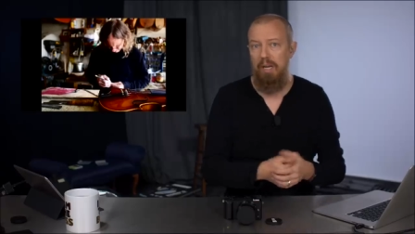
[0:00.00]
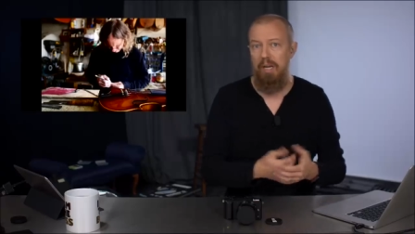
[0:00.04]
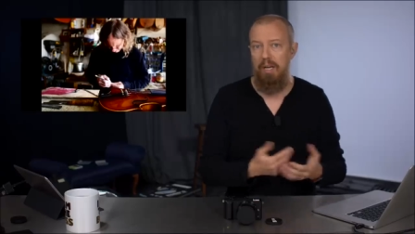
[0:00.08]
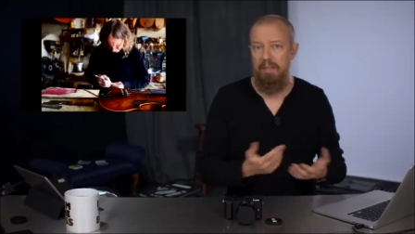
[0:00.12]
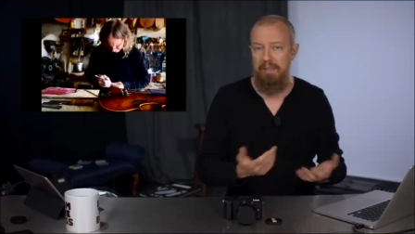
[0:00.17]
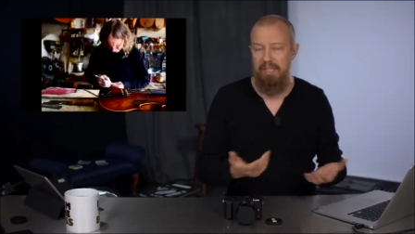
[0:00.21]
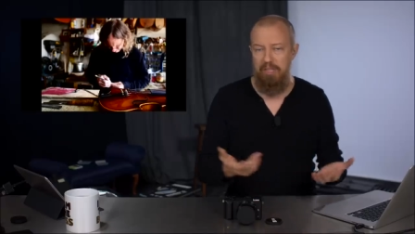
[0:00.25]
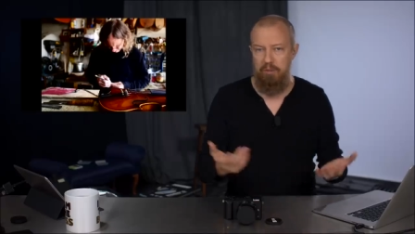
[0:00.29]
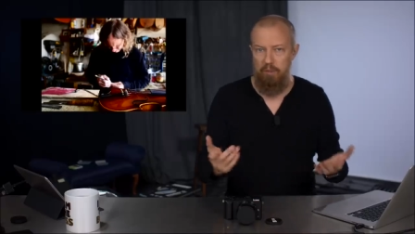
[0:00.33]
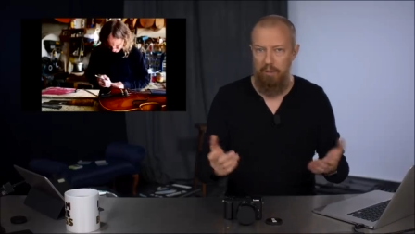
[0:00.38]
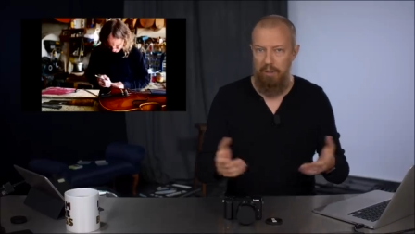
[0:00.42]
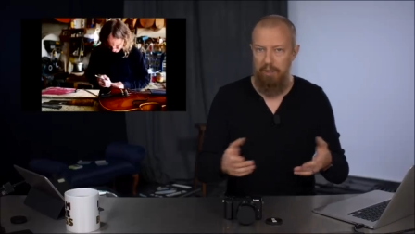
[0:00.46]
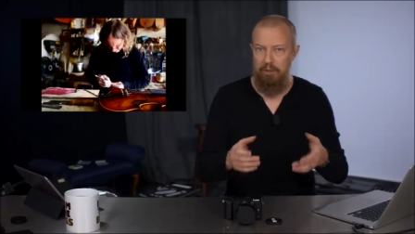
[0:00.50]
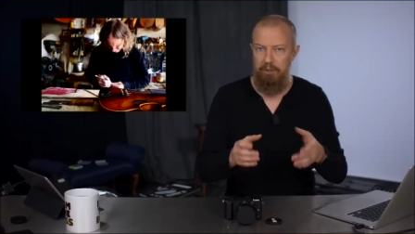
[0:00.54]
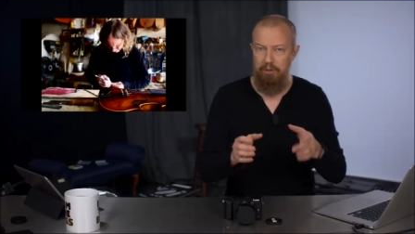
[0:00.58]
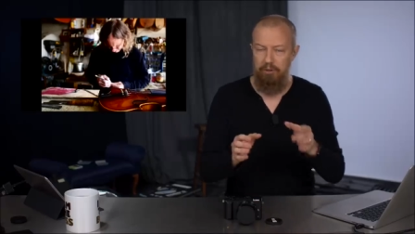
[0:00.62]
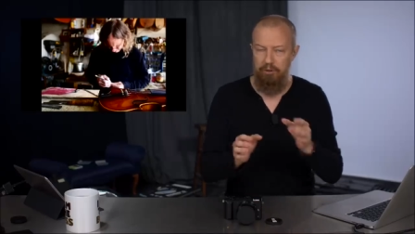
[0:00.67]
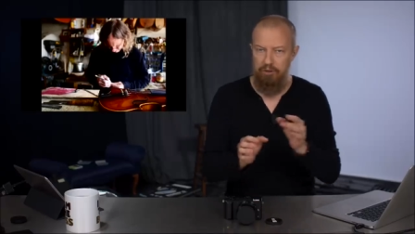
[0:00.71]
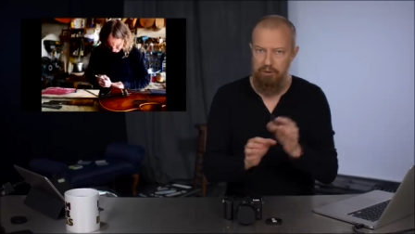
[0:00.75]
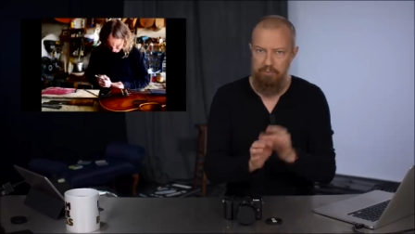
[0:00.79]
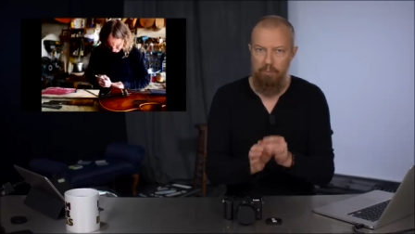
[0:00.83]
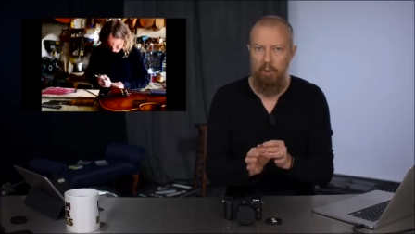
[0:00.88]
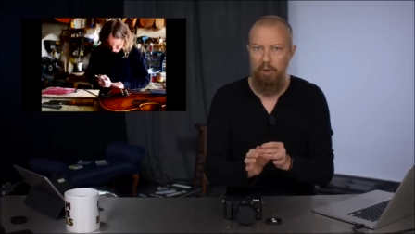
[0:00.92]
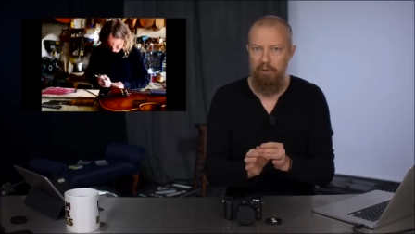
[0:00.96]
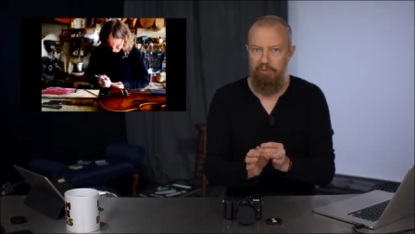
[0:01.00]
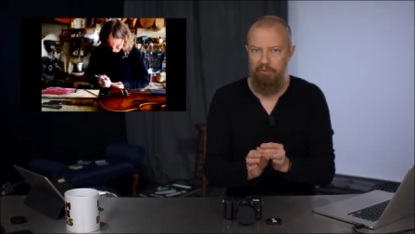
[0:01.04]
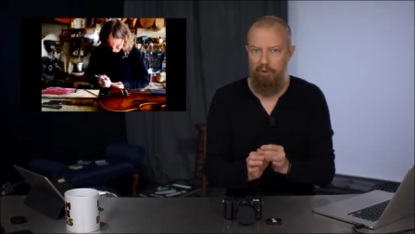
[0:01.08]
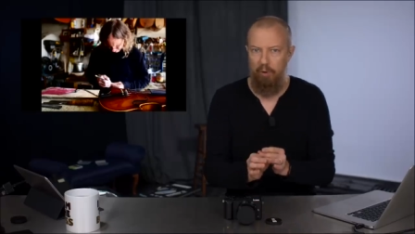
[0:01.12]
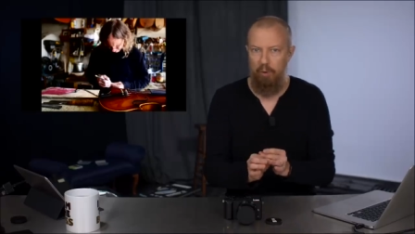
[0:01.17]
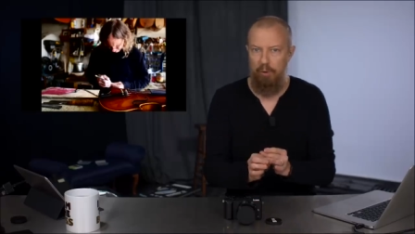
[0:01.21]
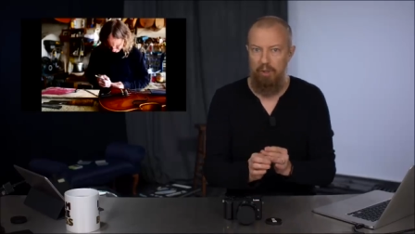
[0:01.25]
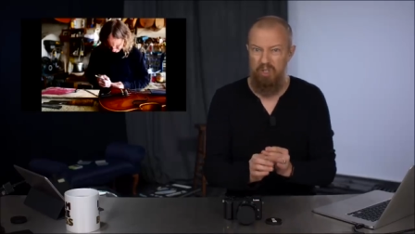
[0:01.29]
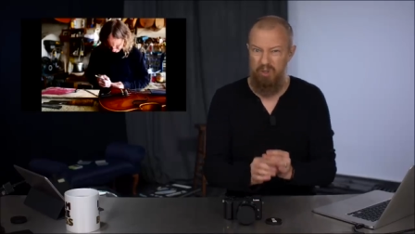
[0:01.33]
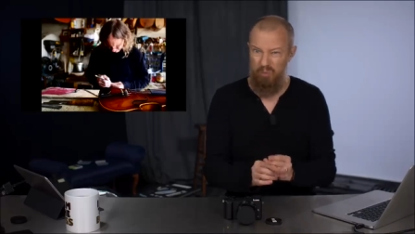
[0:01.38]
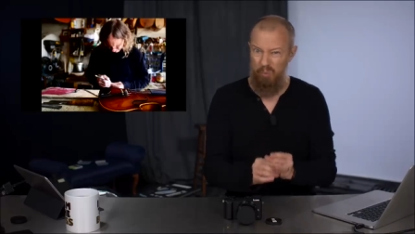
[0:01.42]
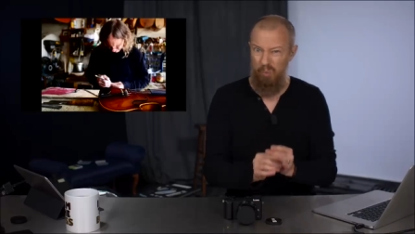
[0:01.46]
That's why on your
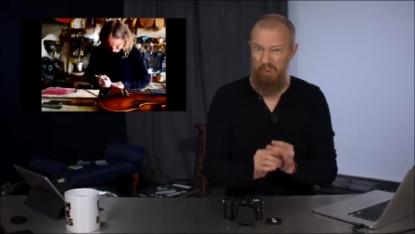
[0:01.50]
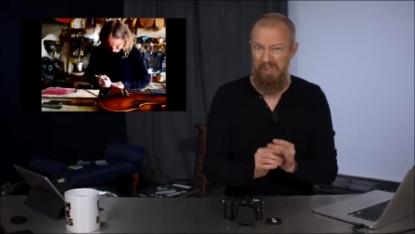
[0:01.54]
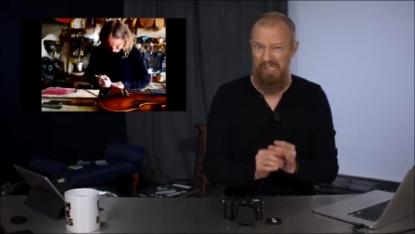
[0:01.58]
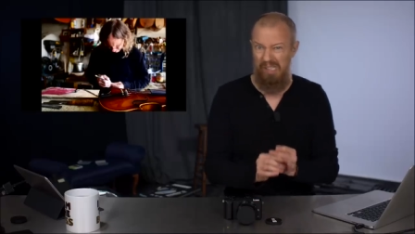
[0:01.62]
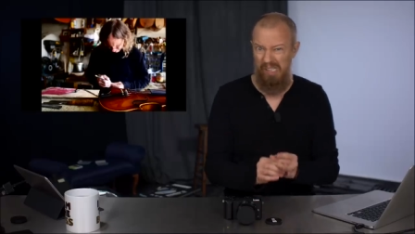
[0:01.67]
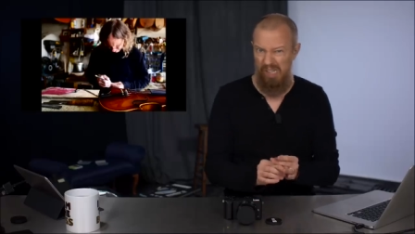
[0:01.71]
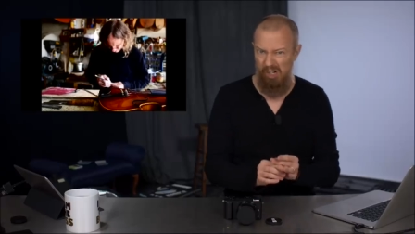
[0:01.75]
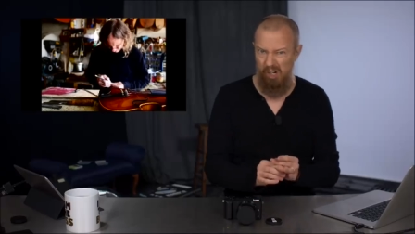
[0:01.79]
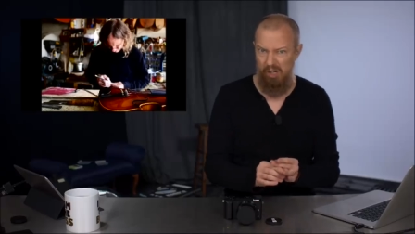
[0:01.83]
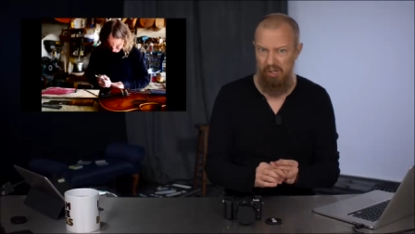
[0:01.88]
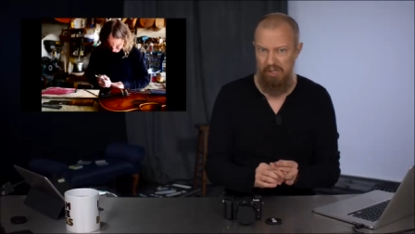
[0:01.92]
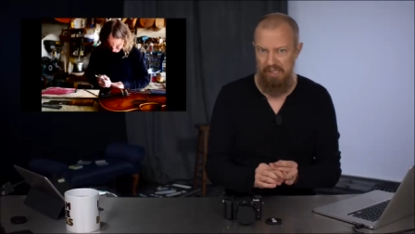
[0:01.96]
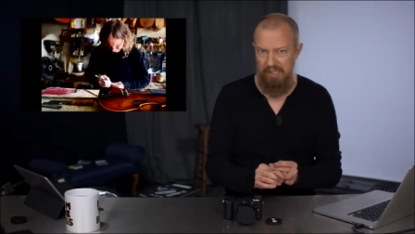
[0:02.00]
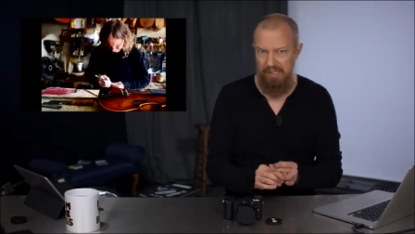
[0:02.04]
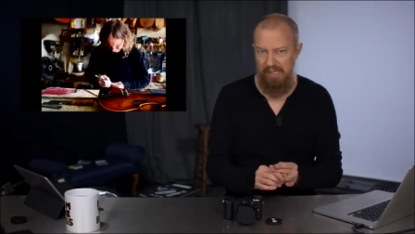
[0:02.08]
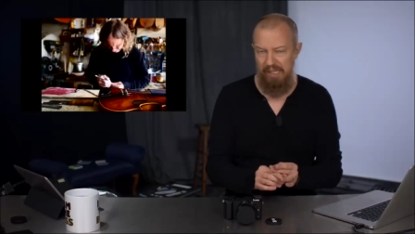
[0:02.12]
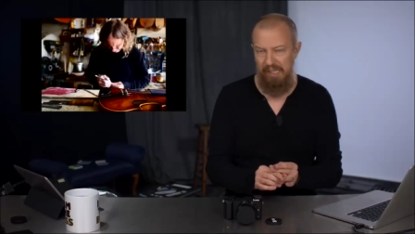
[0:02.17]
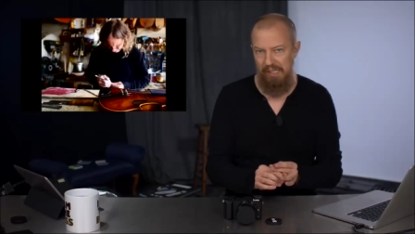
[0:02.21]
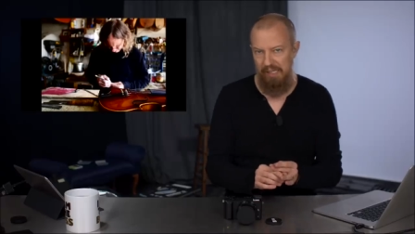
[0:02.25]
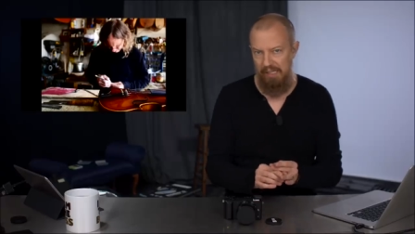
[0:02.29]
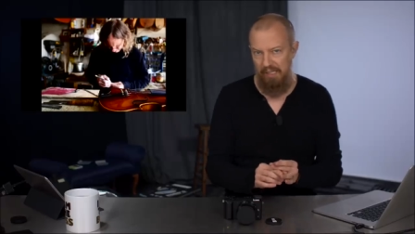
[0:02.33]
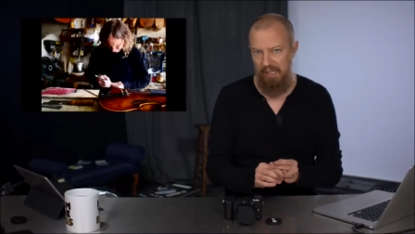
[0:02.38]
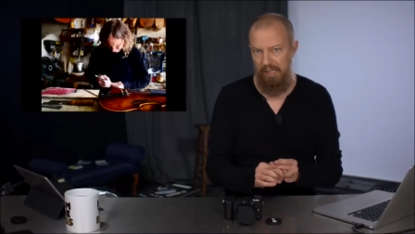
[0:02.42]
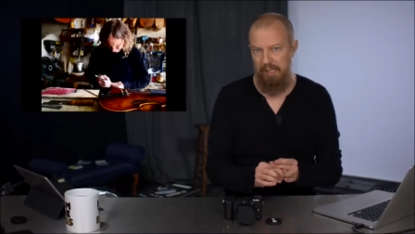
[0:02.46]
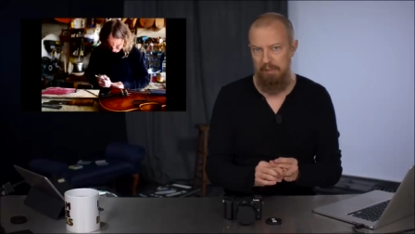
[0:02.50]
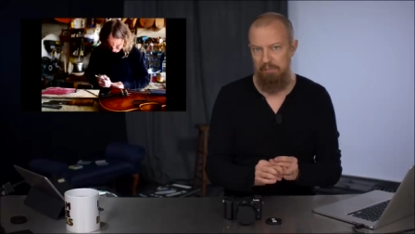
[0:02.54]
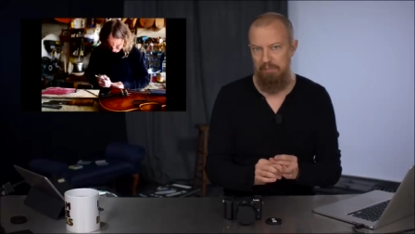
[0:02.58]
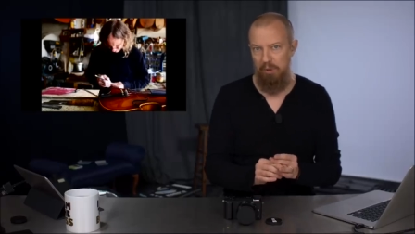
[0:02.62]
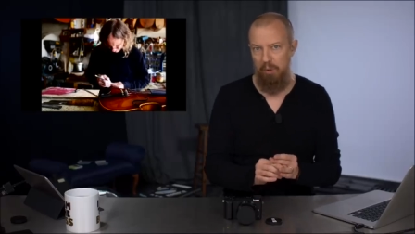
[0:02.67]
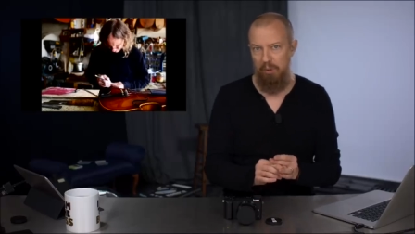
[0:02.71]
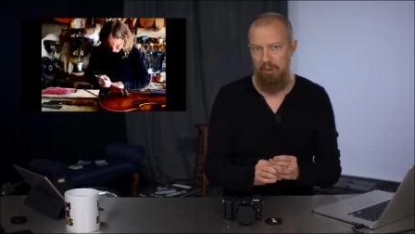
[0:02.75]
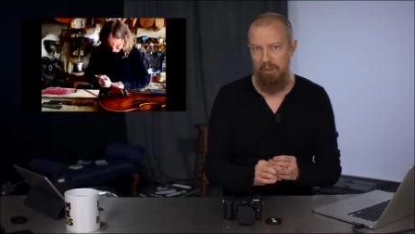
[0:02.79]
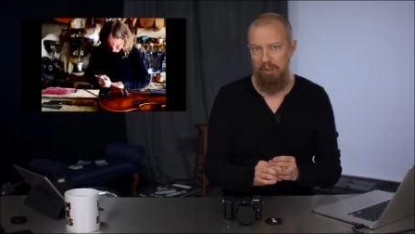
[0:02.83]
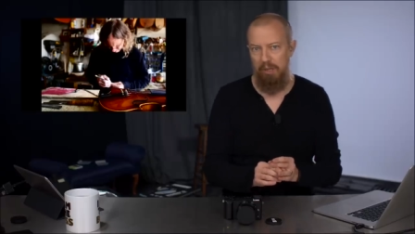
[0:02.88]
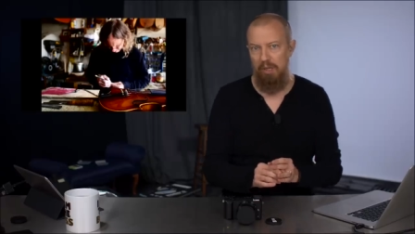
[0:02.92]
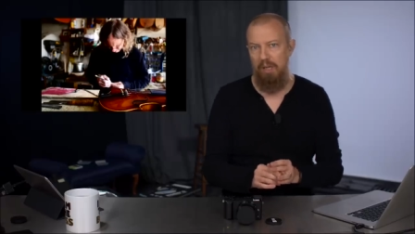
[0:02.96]
smartphone, it's really hard to get any kind of
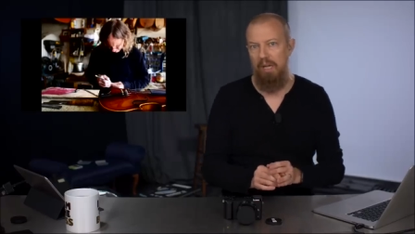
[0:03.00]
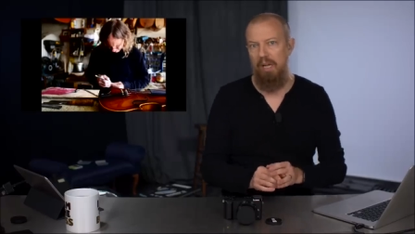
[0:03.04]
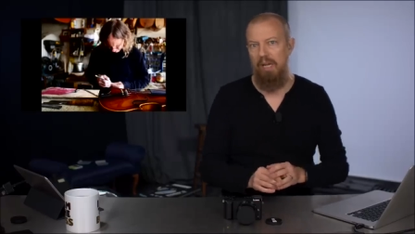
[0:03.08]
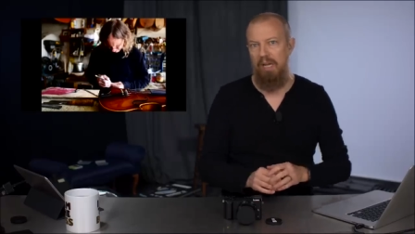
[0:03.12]
bokeh.